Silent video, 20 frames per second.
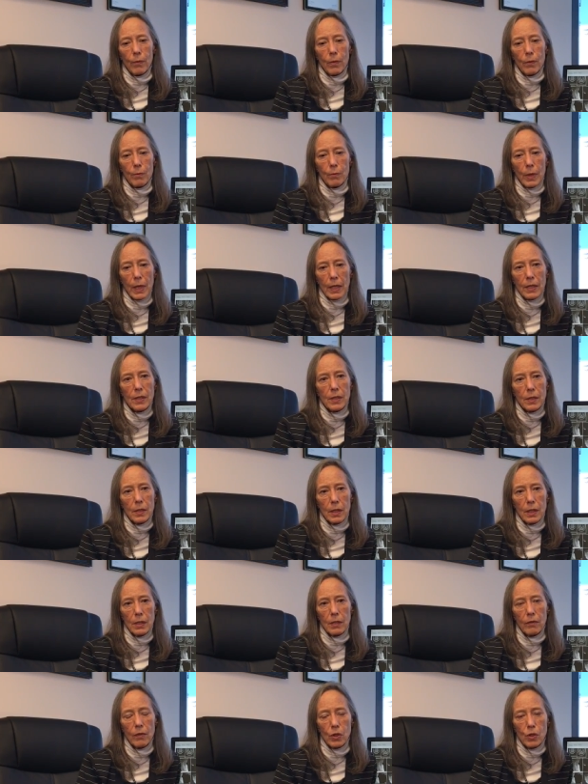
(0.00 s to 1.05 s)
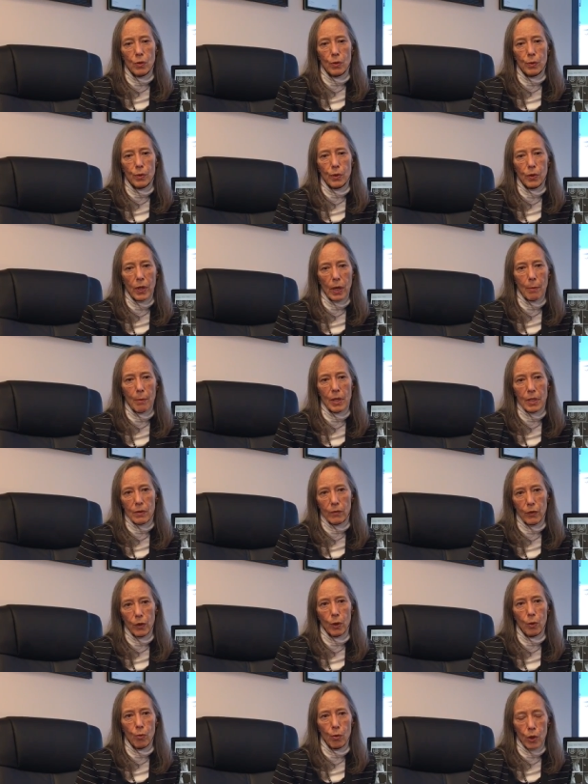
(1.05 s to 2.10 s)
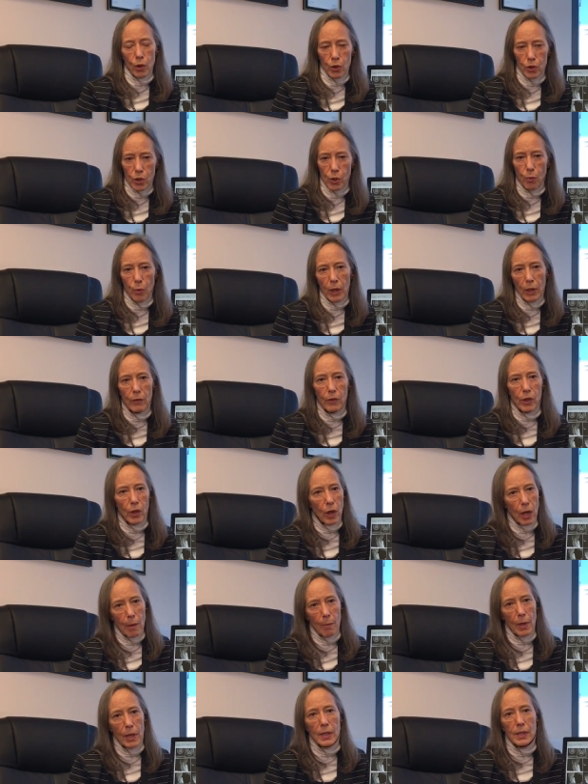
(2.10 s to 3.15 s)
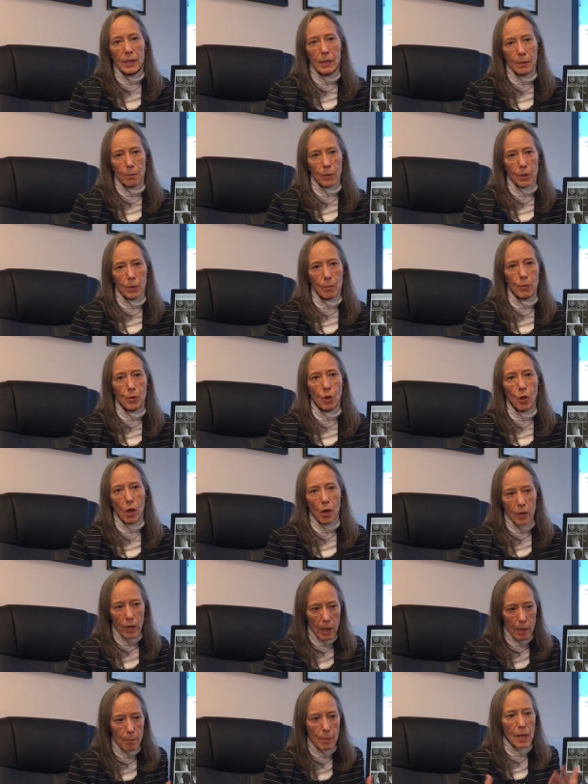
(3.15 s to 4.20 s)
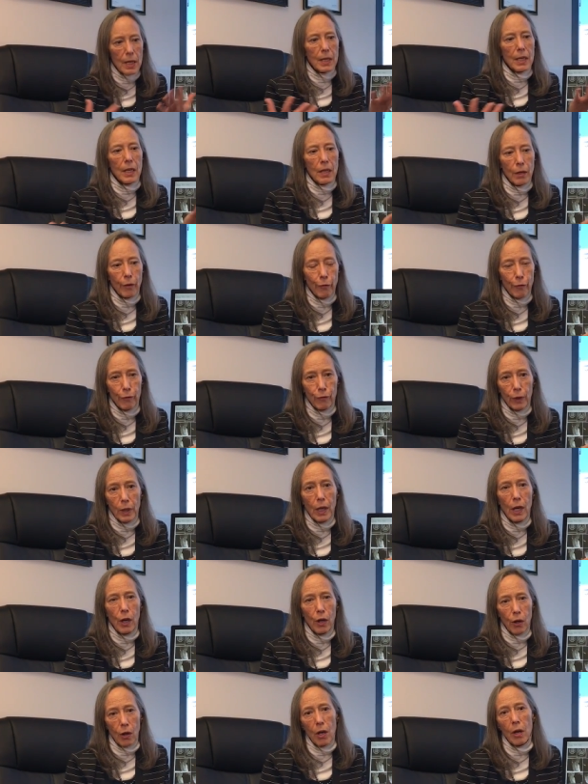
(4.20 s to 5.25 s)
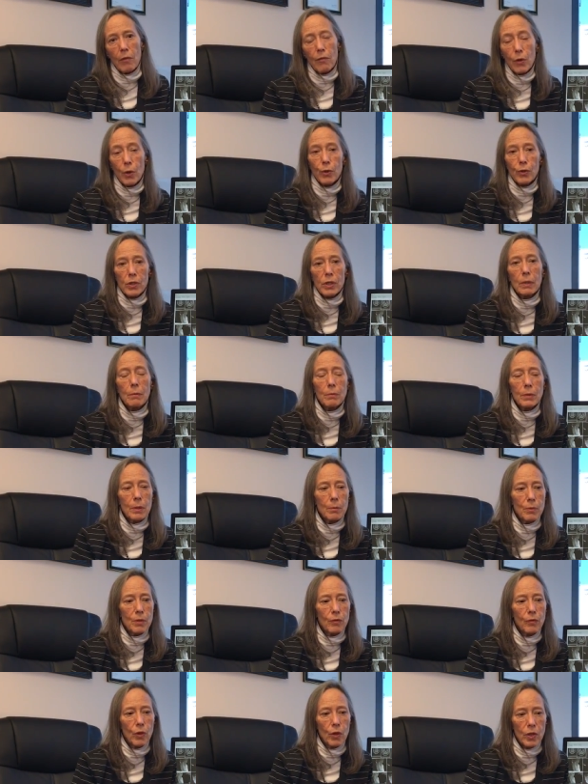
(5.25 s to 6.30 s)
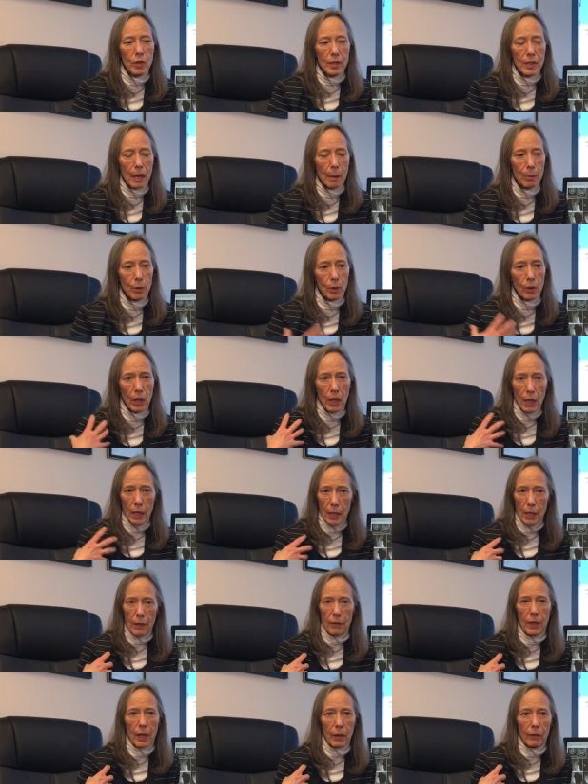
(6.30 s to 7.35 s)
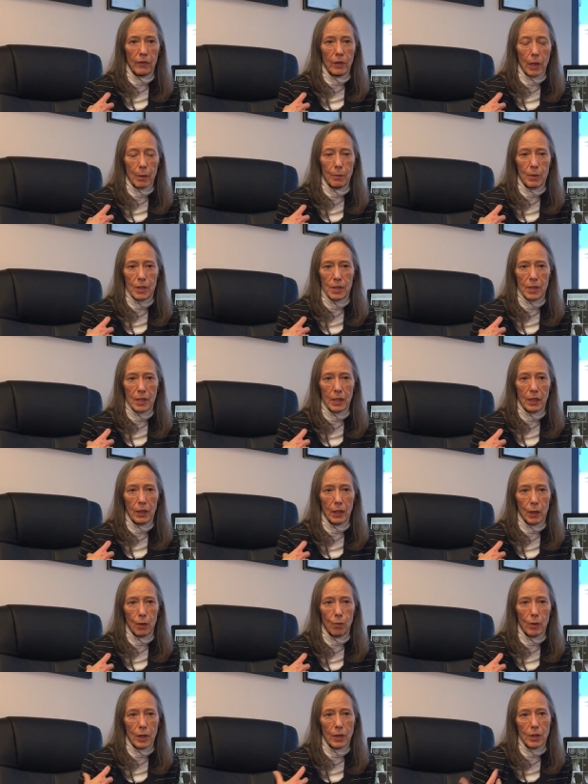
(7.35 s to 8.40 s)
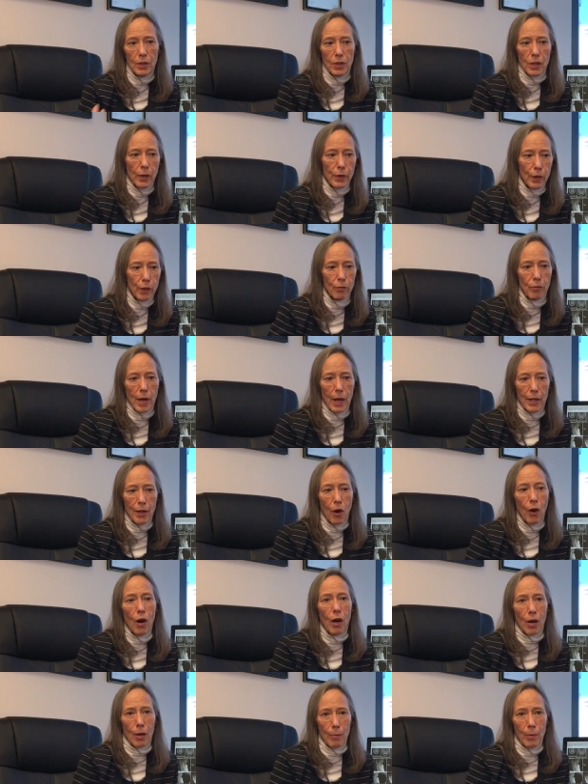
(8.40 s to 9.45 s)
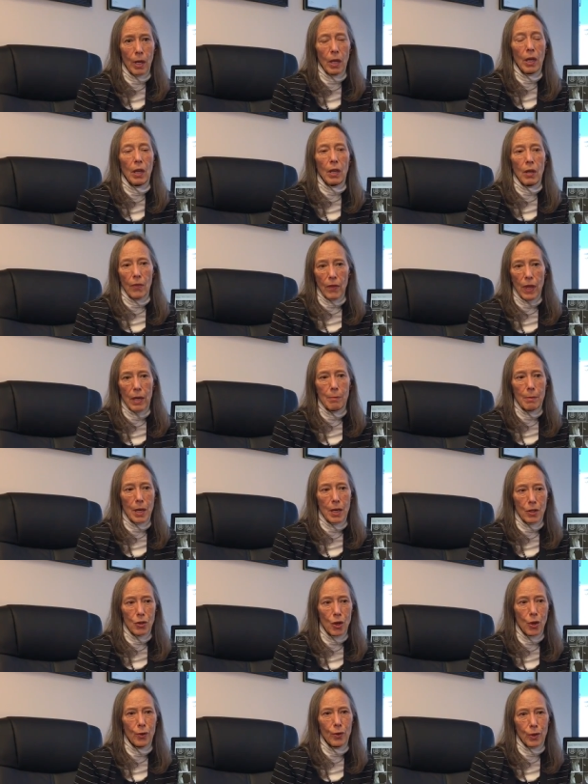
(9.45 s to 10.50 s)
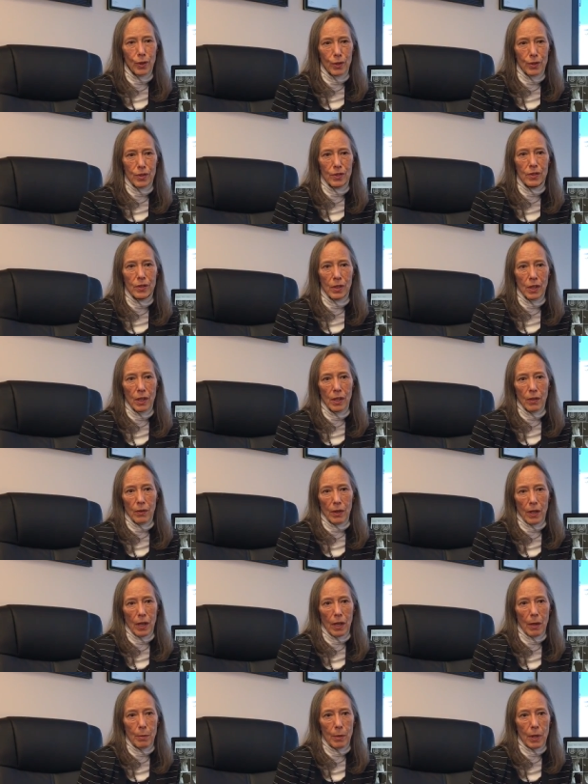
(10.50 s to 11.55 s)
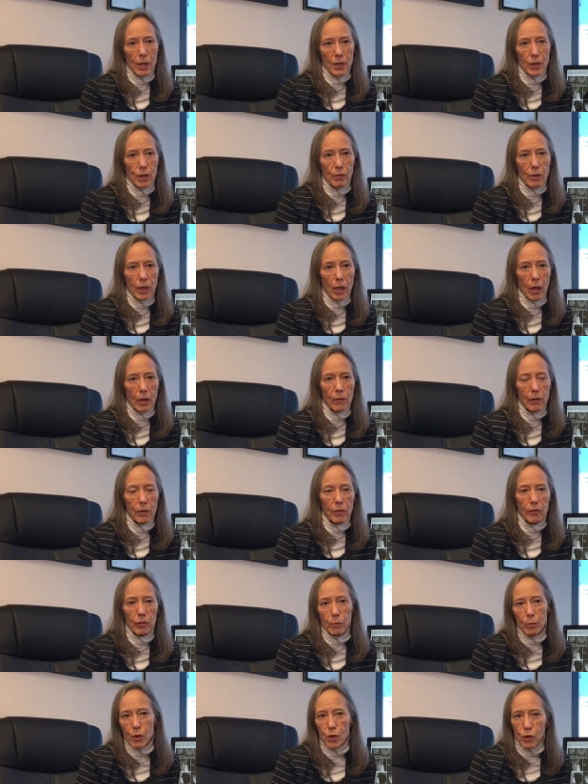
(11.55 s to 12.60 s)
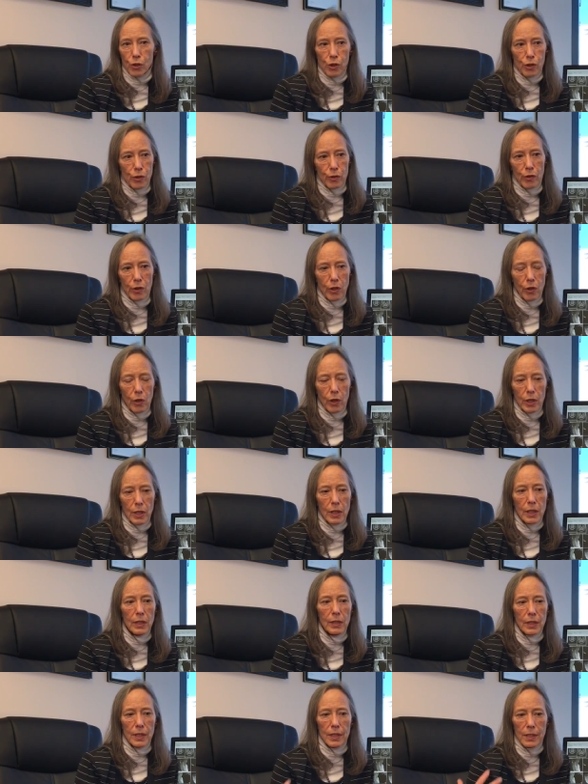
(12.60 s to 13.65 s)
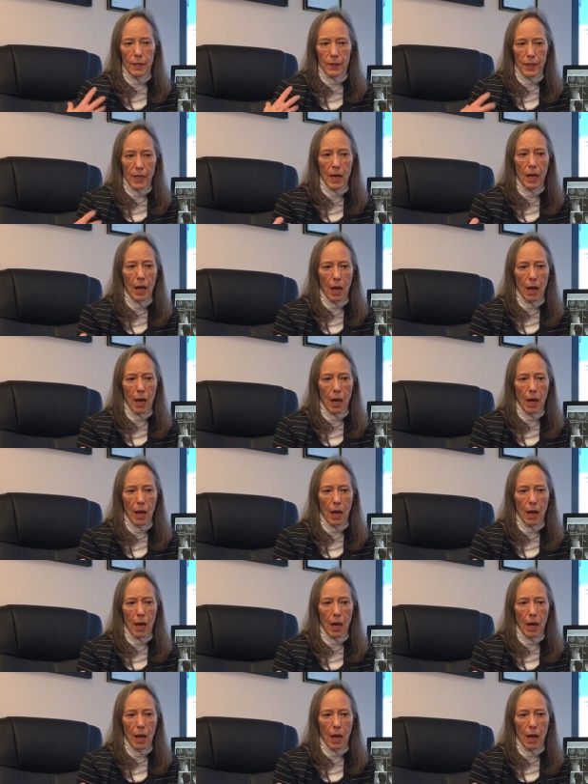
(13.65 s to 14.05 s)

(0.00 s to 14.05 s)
makes individuals with MS feel worse. So whatever their MS symptoms are, they may get a flare of those symptoms. For example, if they have numbness, tingling, weakness on their right arm, they may notice as they're recovering from a surgery or an illness that they